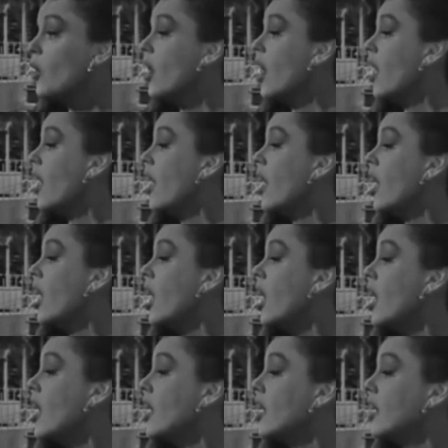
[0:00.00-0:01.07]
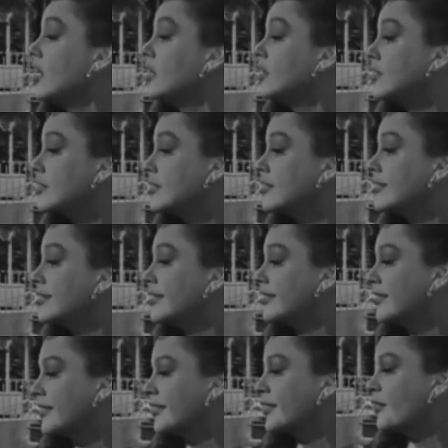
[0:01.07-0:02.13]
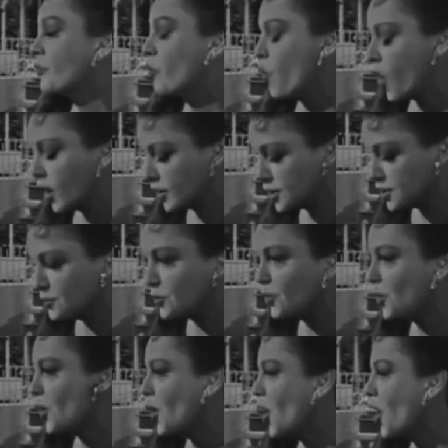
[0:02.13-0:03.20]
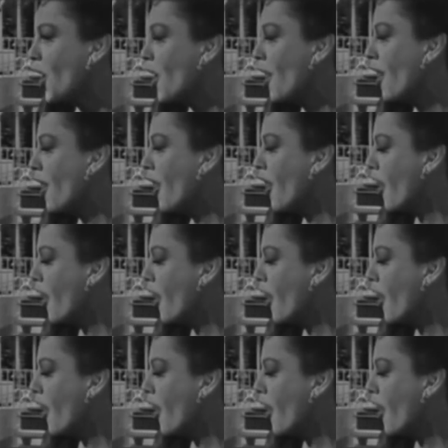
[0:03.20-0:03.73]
us once more.